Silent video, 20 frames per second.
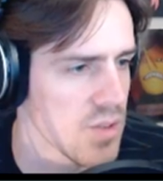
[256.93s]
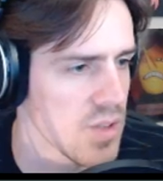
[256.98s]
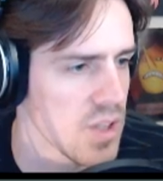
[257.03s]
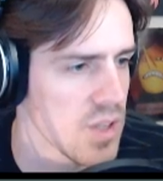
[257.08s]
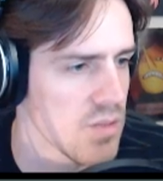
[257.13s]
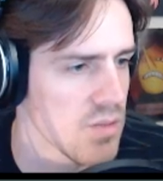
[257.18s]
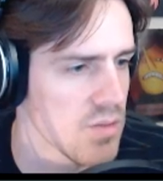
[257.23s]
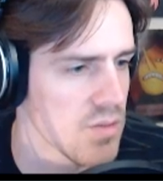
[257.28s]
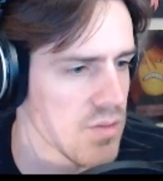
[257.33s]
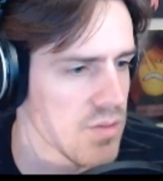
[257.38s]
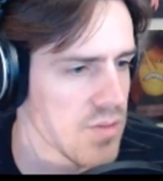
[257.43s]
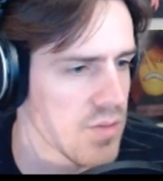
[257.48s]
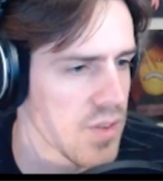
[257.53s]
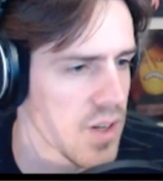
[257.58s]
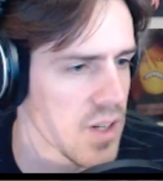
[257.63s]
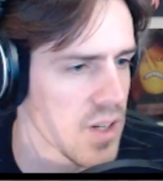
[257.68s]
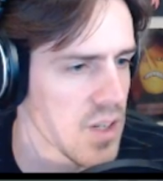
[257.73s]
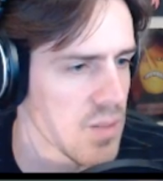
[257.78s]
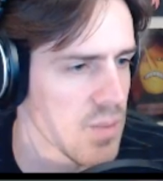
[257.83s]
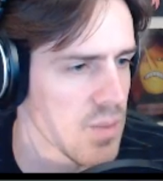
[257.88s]
evil
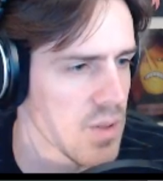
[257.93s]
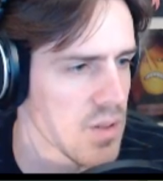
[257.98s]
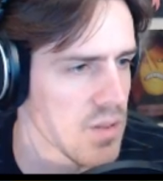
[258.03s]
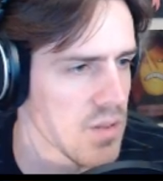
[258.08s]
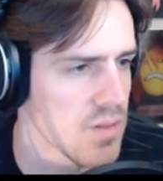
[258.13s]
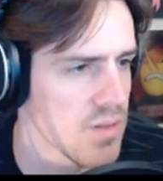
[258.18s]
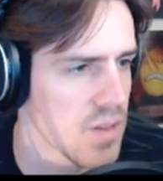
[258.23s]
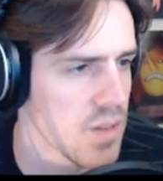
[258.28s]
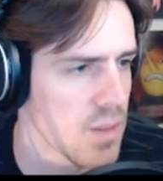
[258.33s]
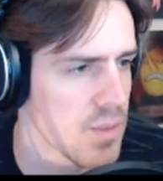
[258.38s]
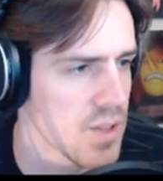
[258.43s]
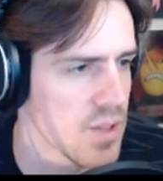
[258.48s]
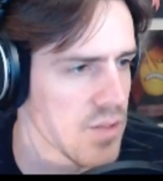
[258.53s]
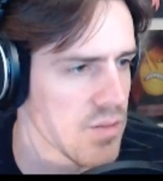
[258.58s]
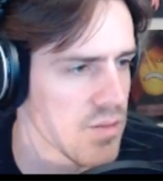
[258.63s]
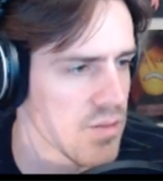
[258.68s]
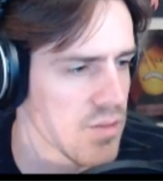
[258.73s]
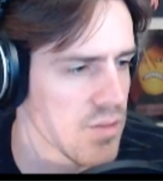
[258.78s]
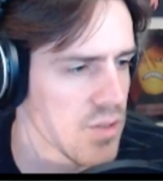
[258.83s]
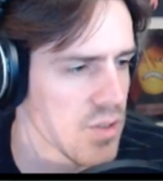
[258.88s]
fireball vomiting
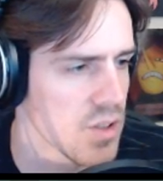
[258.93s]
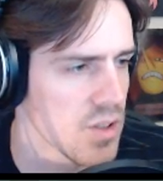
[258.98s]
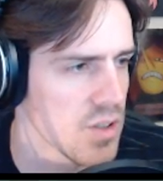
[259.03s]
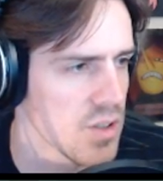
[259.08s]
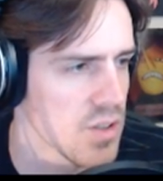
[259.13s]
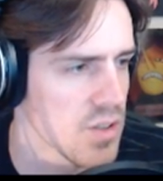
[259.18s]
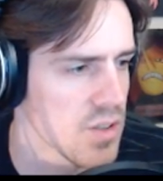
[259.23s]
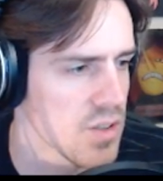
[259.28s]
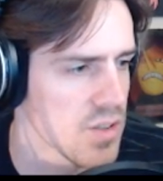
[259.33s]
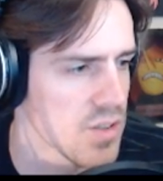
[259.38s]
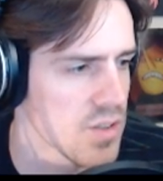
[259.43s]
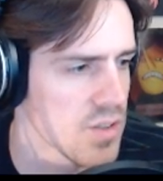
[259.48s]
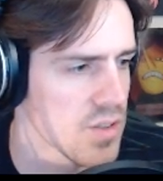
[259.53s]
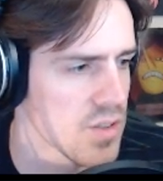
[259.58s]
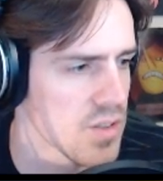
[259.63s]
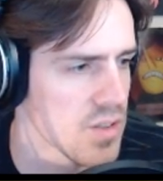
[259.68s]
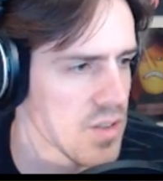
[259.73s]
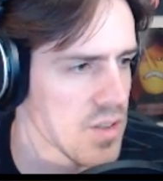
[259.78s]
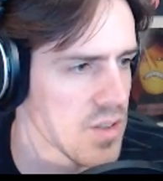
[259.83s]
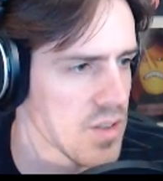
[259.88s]
frogs.
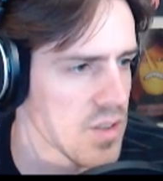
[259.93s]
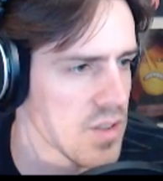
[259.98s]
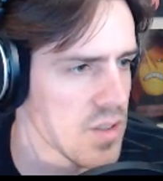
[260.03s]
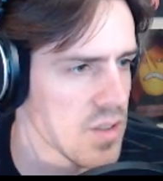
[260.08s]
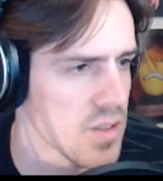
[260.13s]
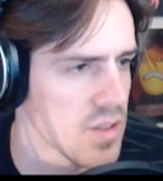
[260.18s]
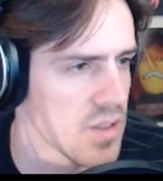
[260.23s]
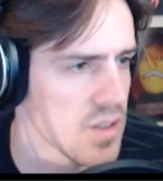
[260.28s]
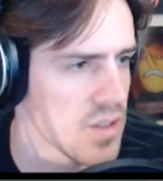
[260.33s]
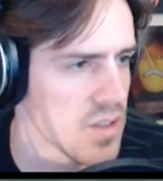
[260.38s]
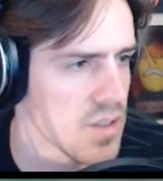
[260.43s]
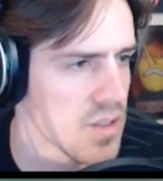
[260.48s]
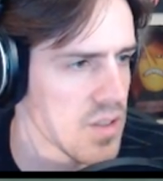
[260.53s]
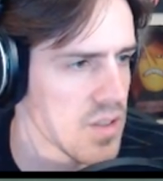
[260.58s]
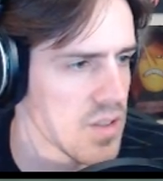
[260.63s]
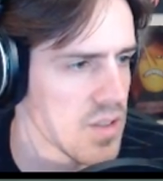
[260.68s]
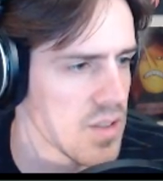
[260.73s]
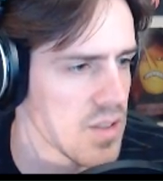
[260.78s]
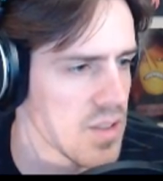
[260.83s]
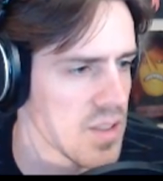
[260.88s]

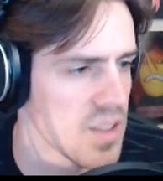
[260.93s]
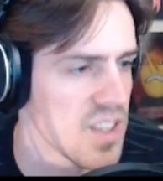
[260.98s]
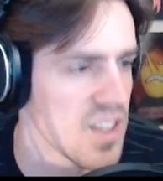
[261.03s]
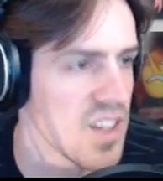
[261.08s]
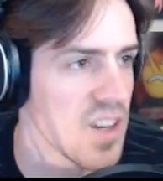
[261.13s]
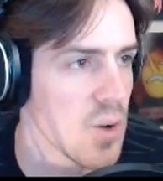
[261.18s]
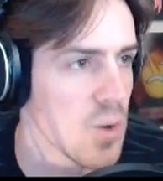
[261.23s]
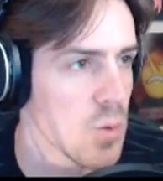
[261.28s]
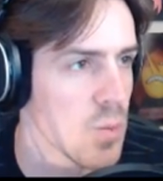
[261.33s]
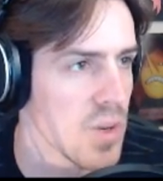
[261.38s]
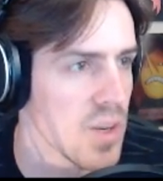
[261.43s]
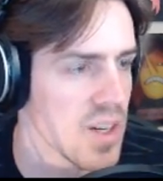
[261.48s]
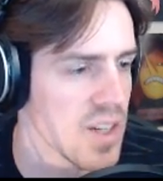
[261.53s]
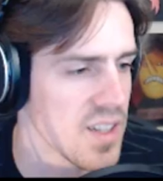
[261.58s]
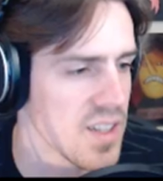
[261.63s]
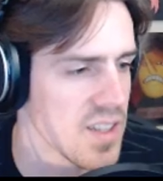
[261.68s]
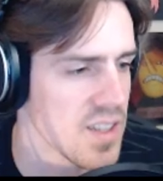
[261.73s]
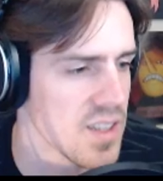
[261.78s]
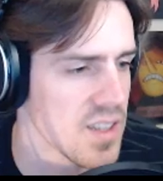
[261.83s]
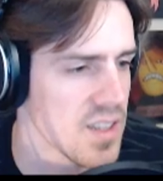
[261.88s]

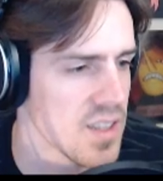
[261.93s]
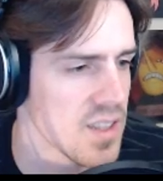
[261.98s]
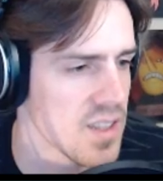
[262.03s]
Nobody.